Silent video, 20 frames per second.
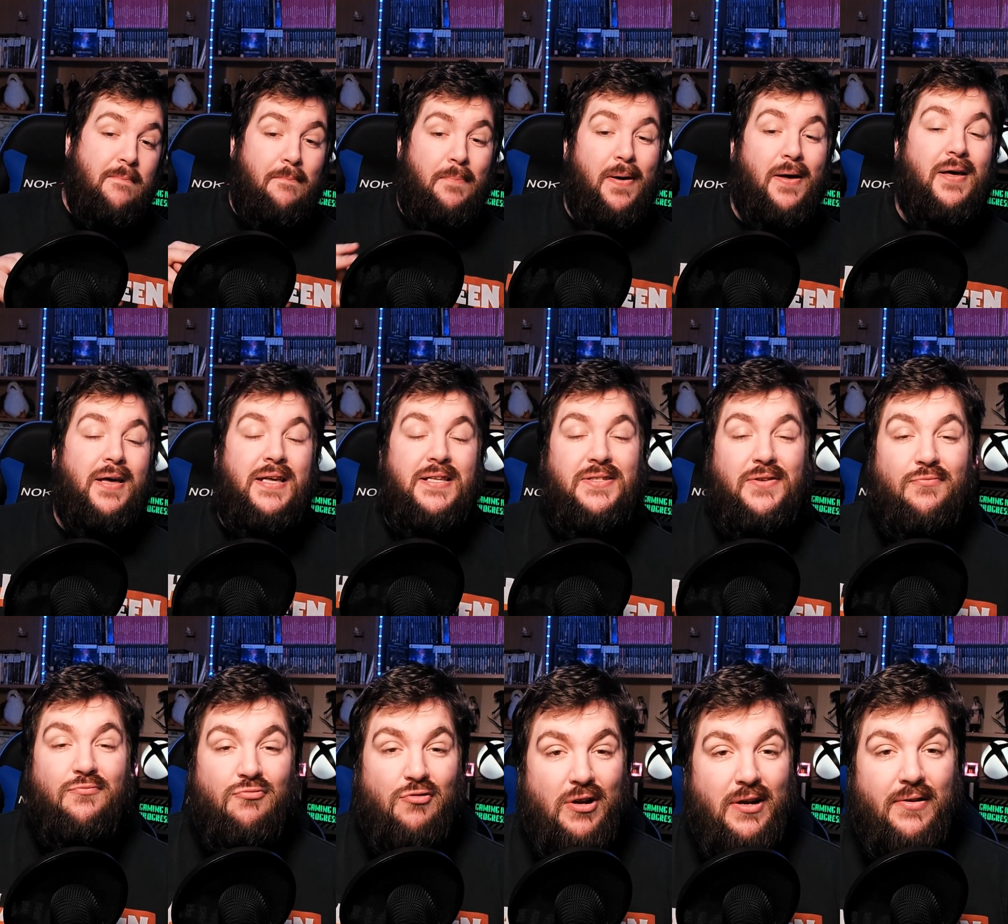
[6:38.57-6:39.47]
But it's a
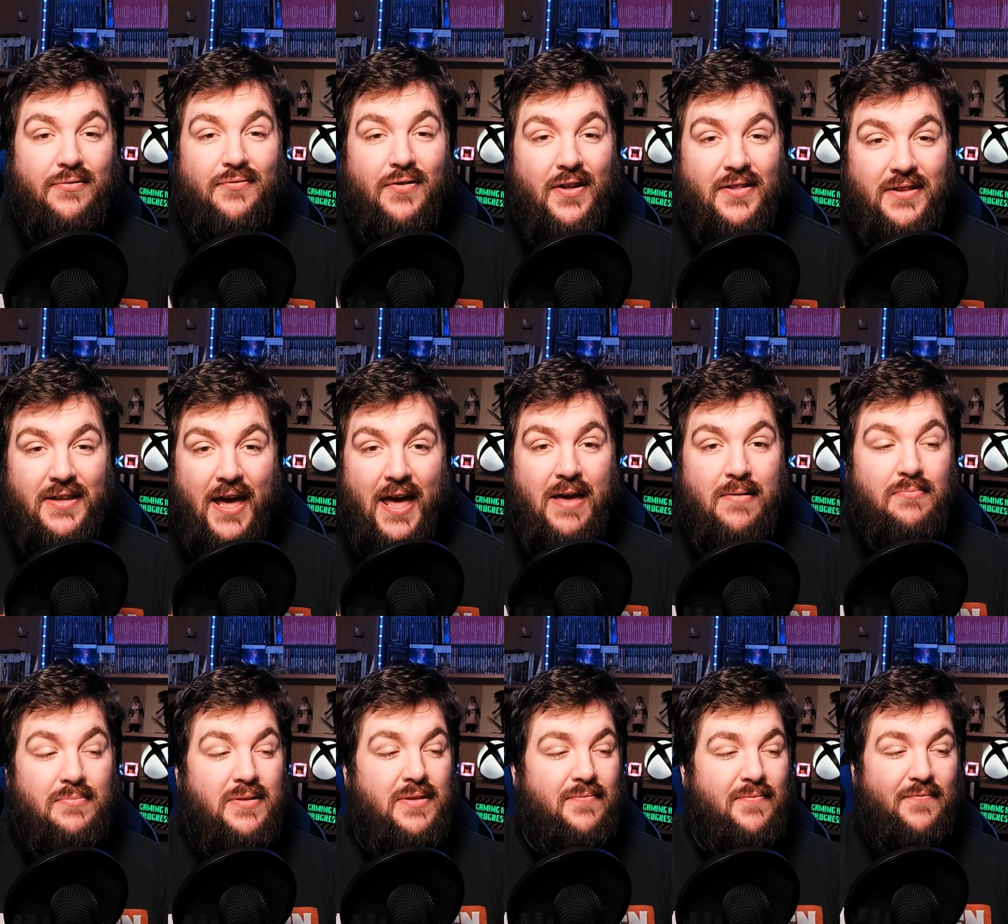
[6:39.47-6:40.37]
really fun
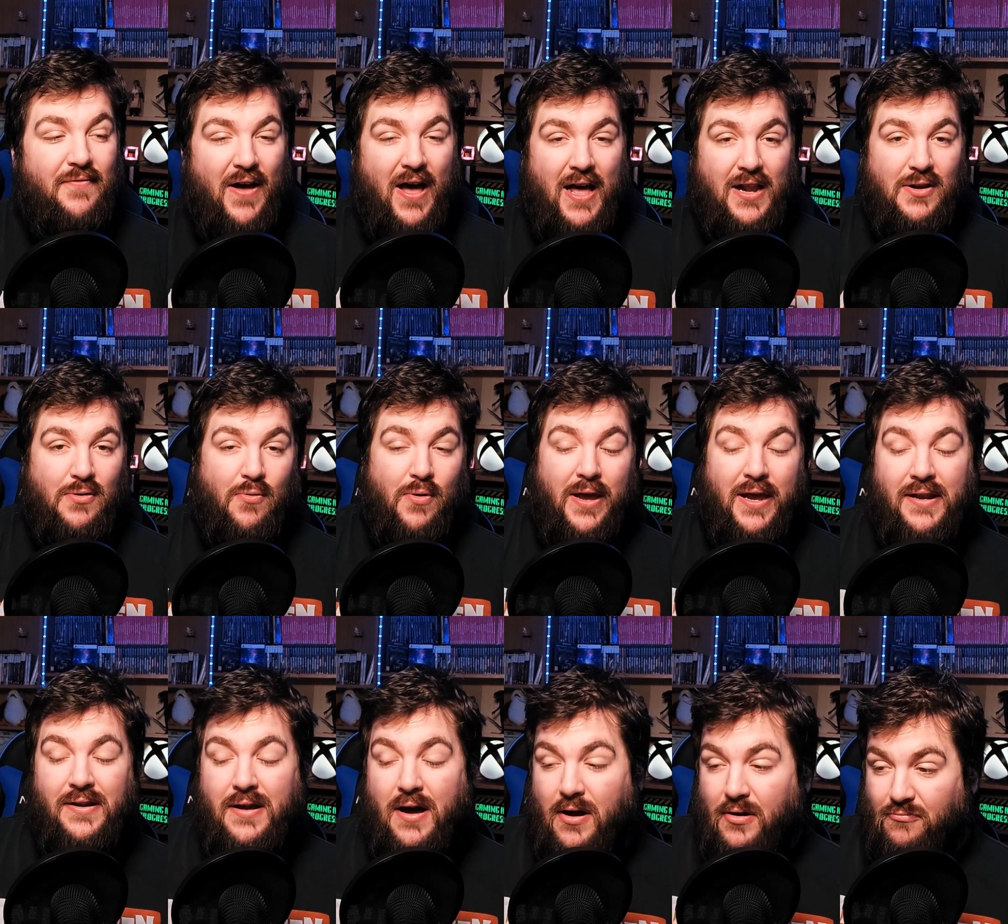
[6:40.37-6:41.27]
game for
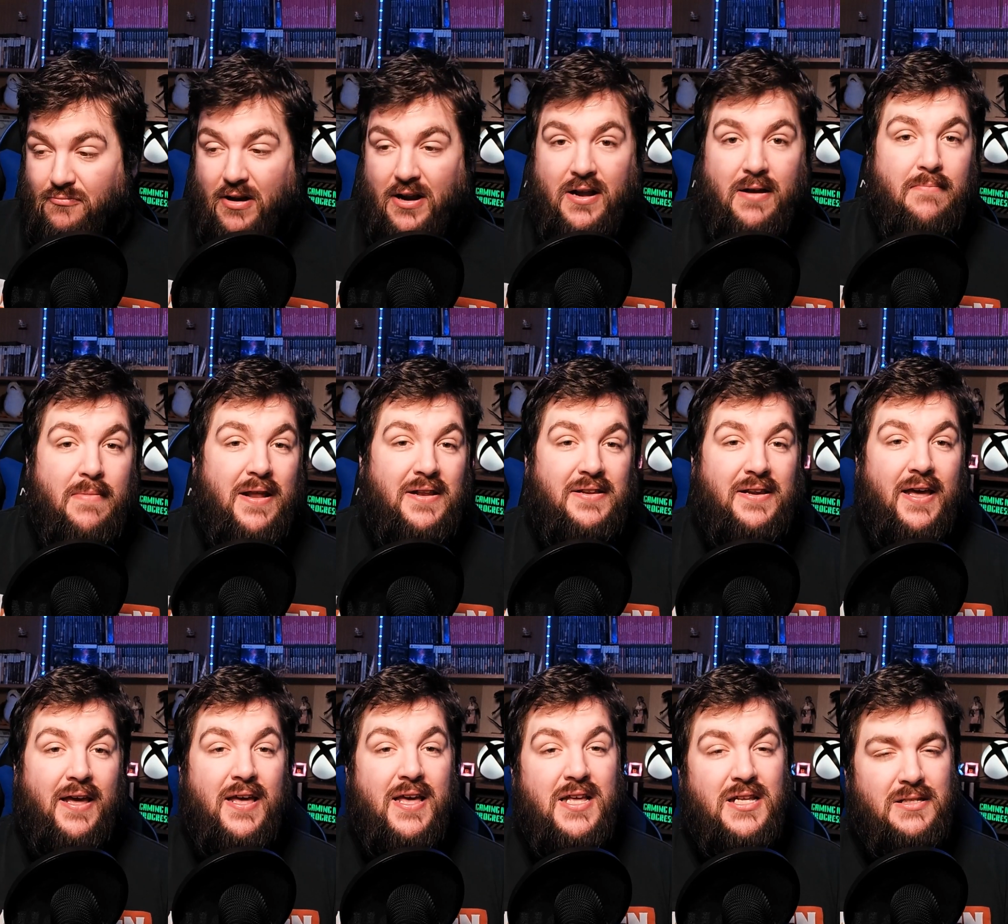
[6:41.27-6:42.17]
Halloween. I'd recommend
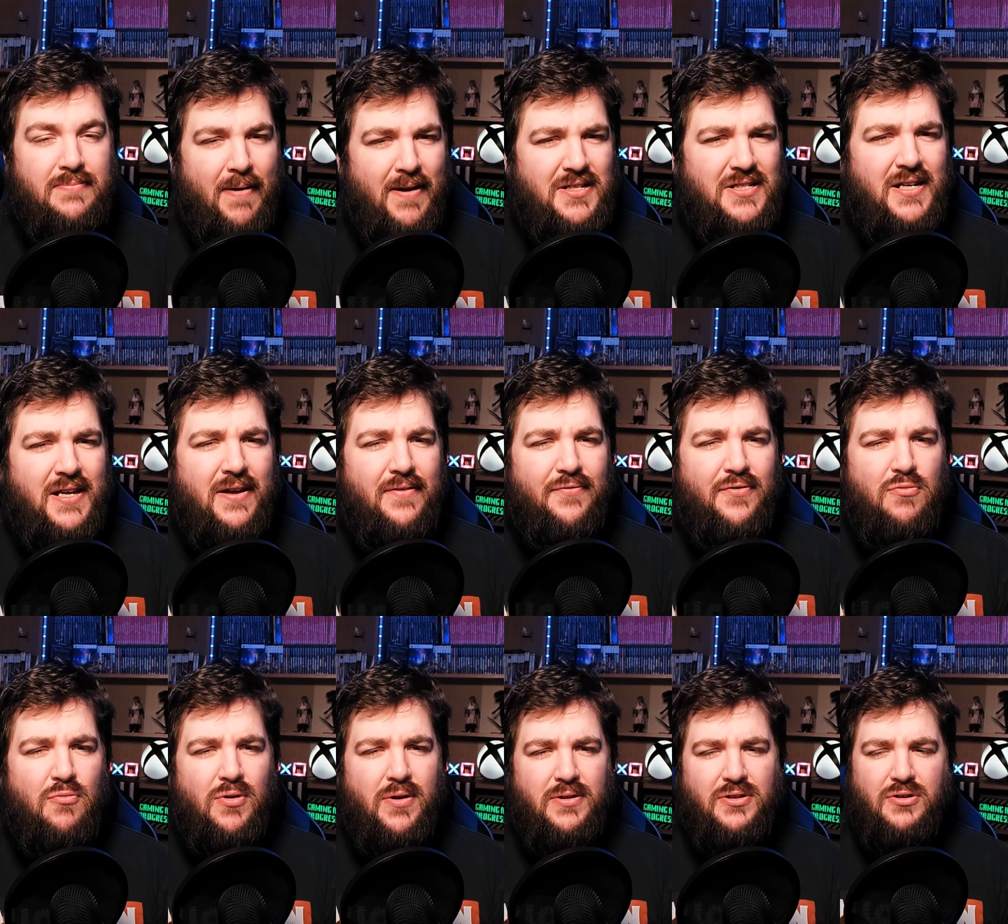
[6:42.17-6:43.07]
it. Especially if you
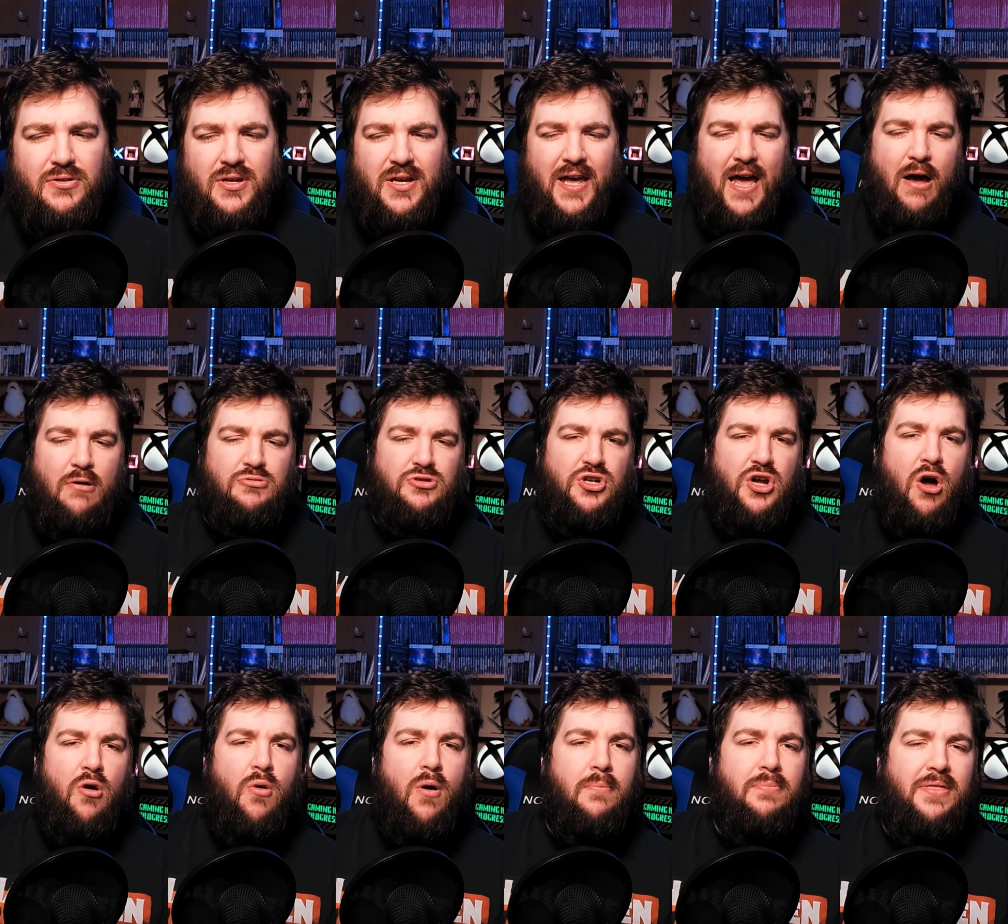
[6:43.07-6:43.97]
want to do the couch
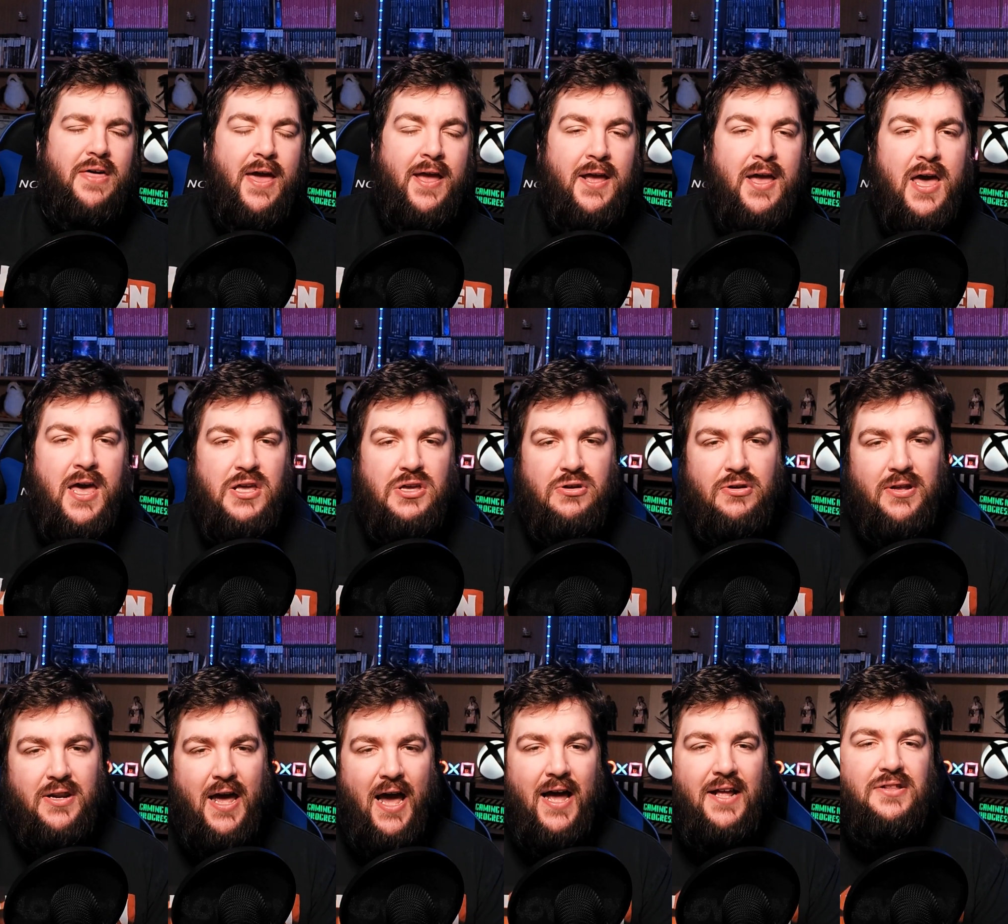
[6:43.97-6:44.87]
co-op thing. You
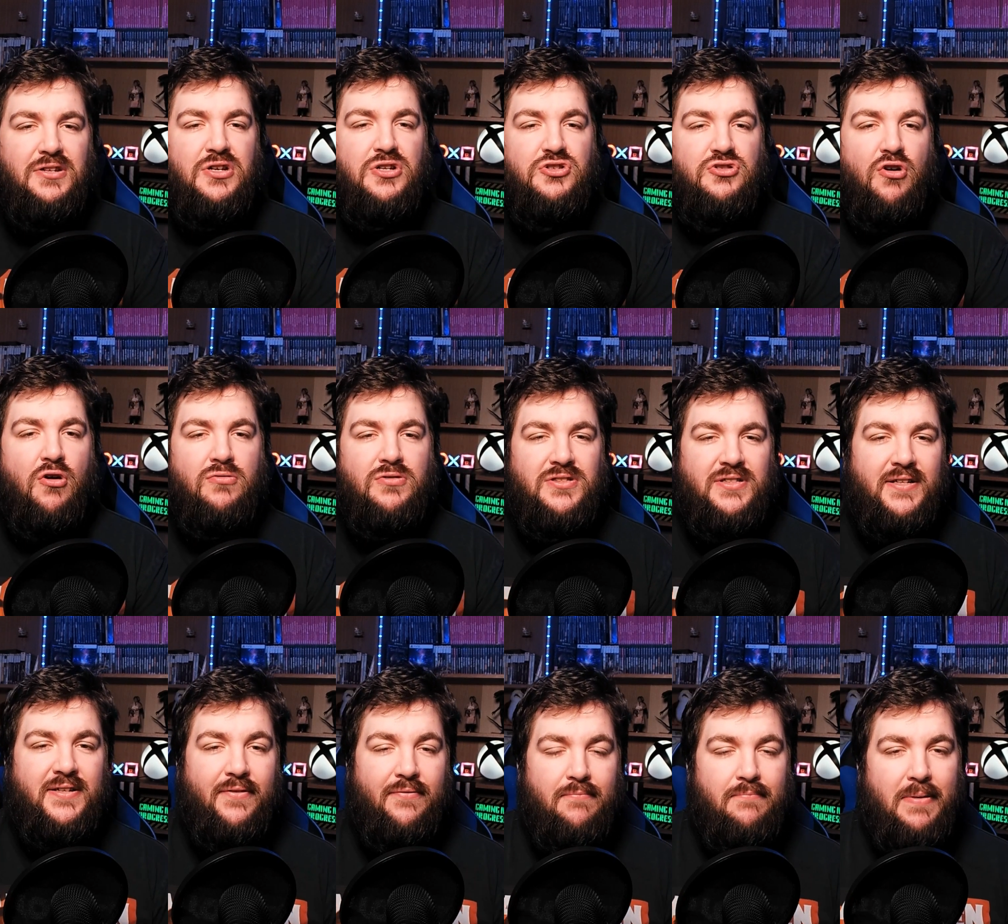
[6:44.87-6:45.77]
can hand controllers to
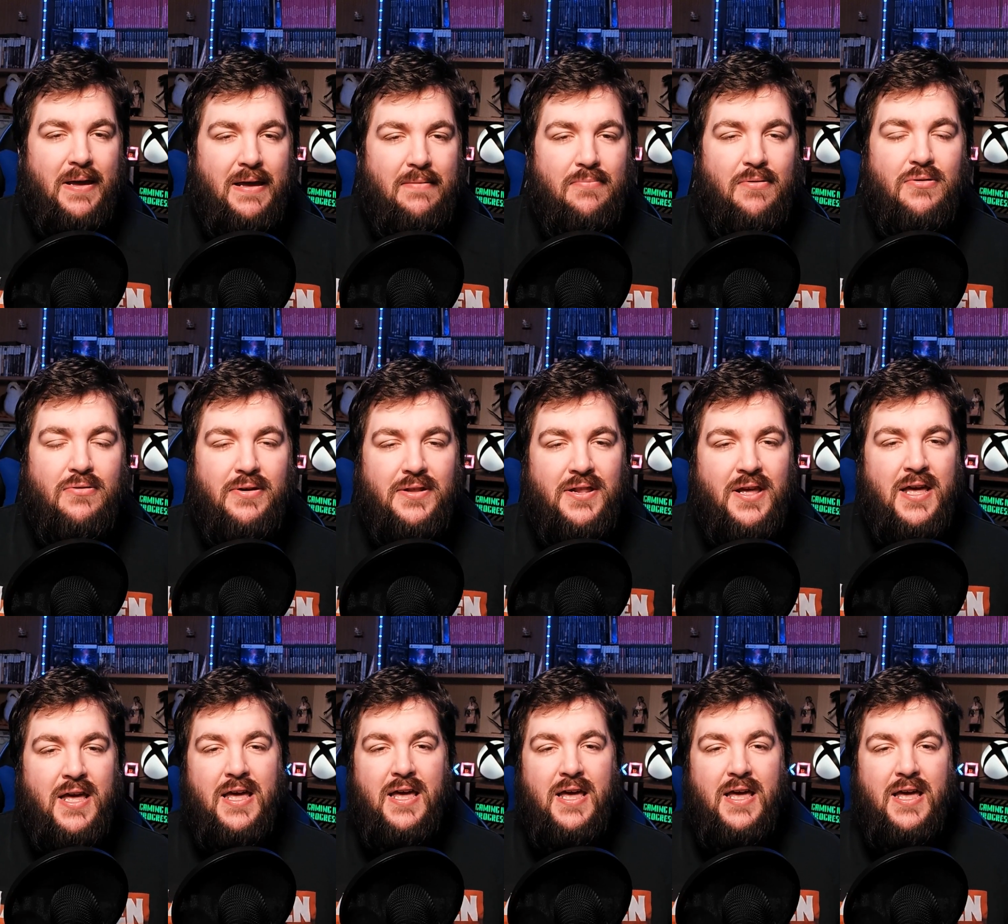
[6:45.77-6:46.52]
different people and